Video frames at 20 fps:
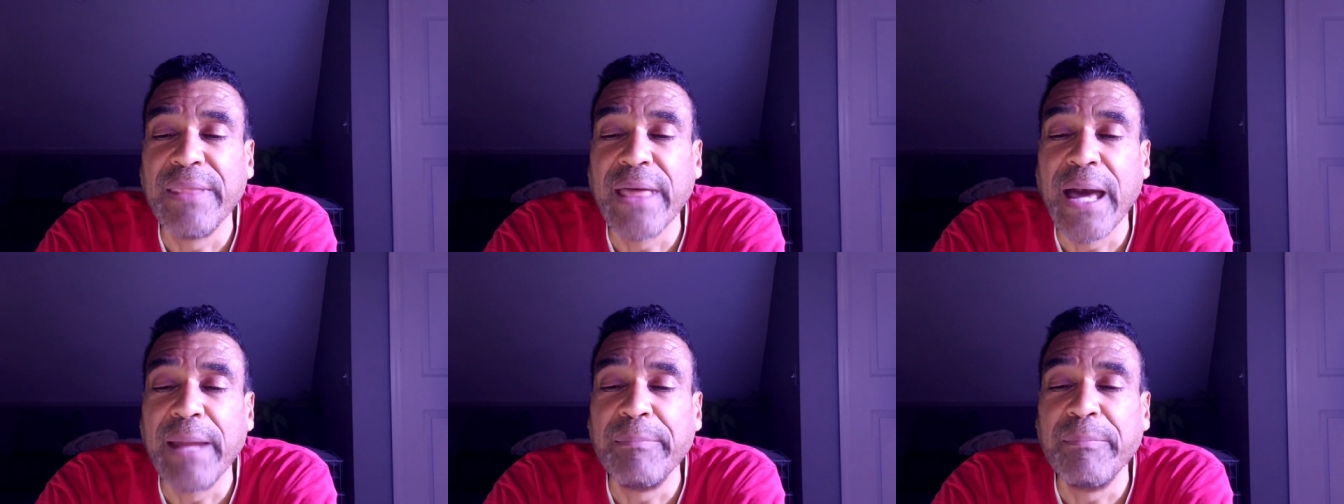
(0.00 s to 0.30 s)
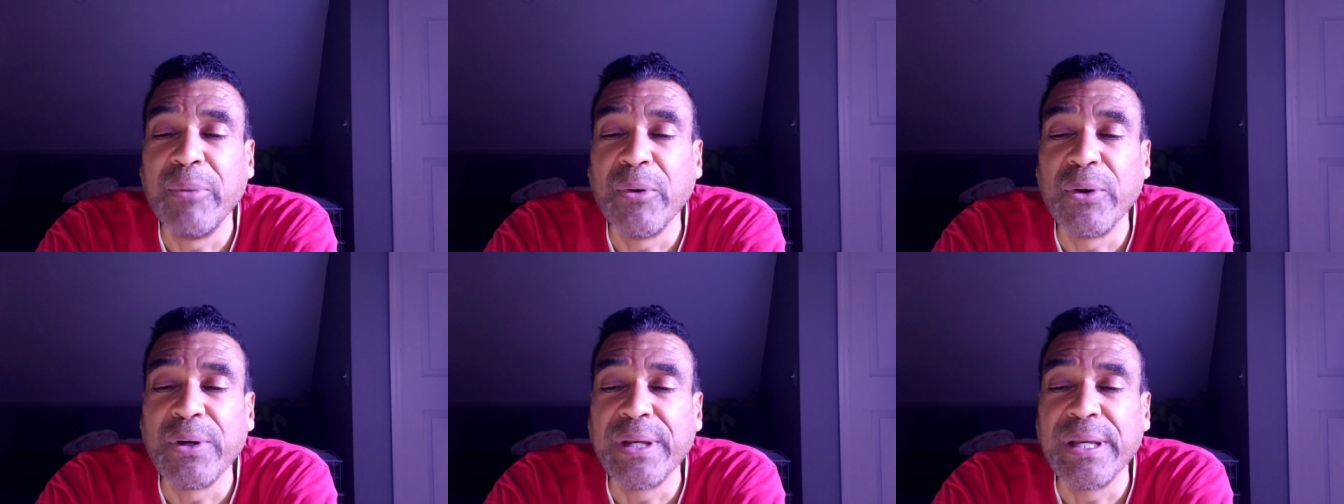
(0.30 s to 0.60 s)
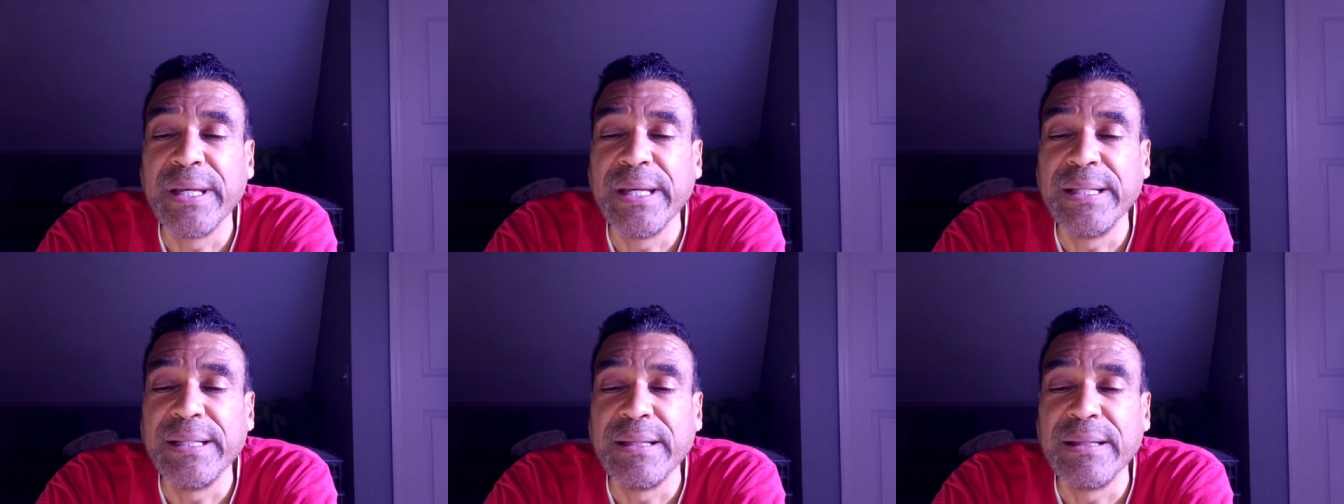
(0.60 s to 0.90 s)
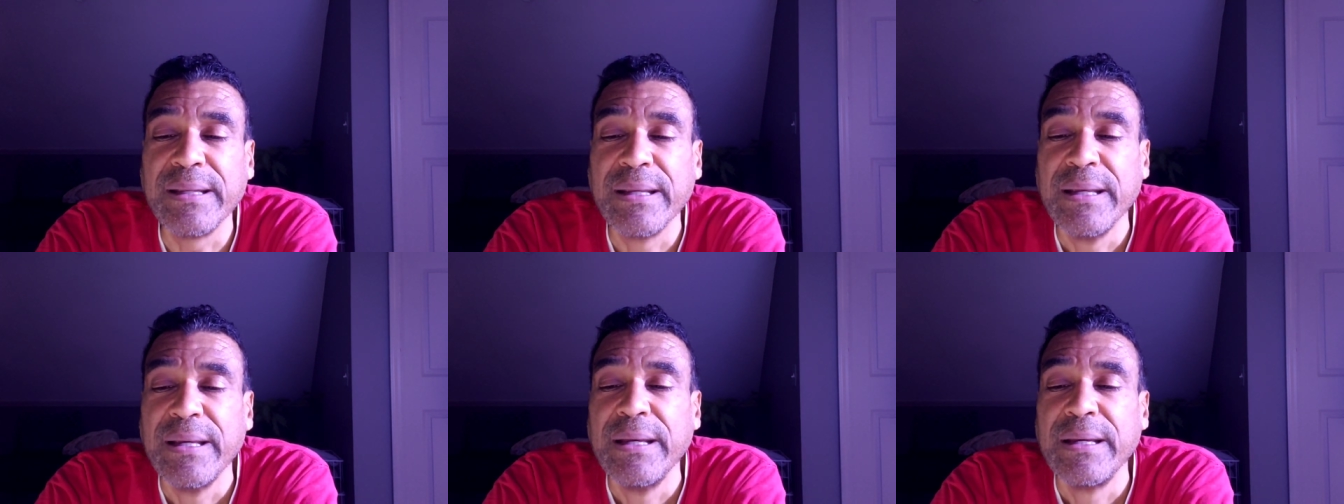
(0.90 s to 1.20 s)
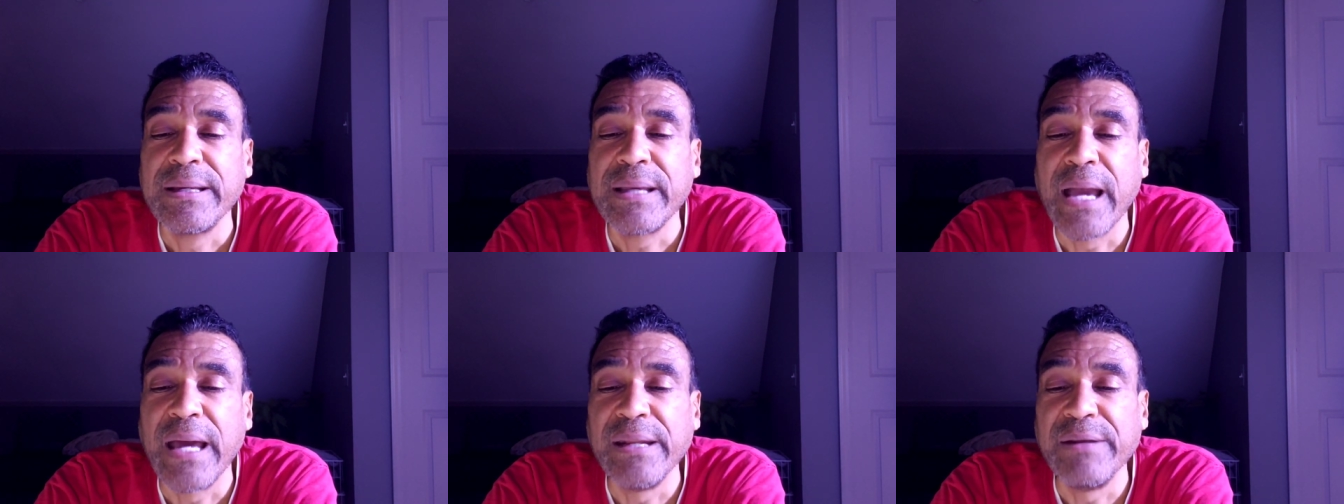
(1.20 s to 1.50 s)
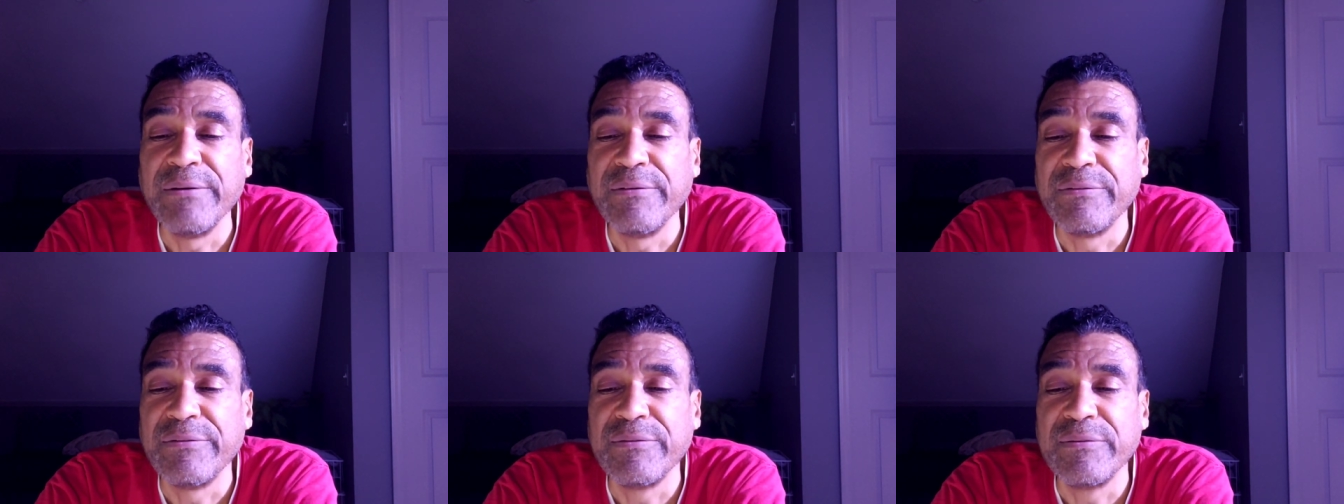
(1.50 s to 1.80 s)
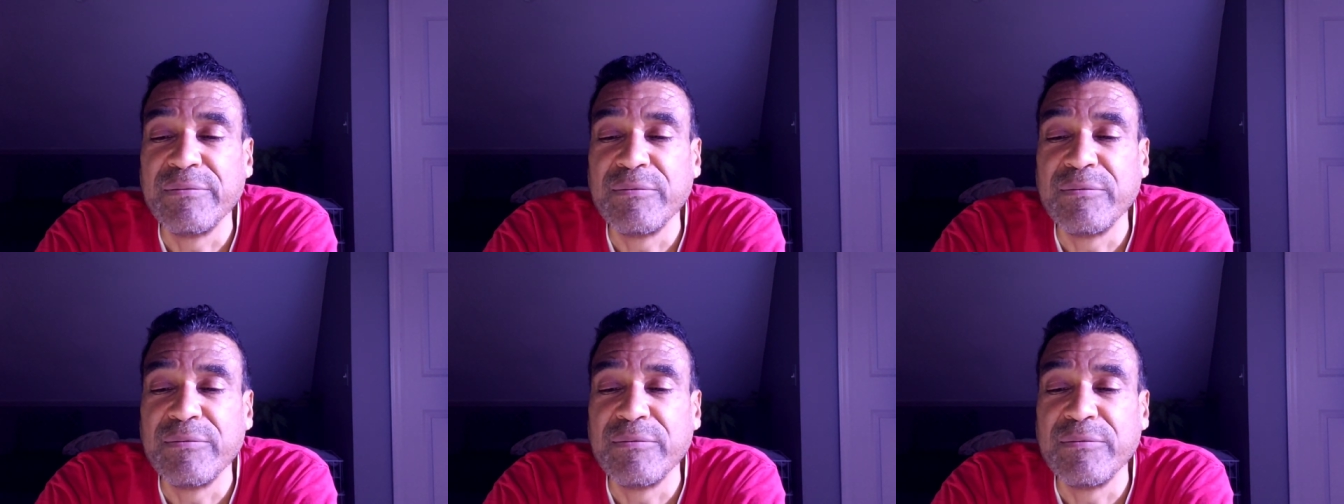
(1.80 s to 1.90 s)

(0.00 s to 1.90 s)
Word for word: that book and kind of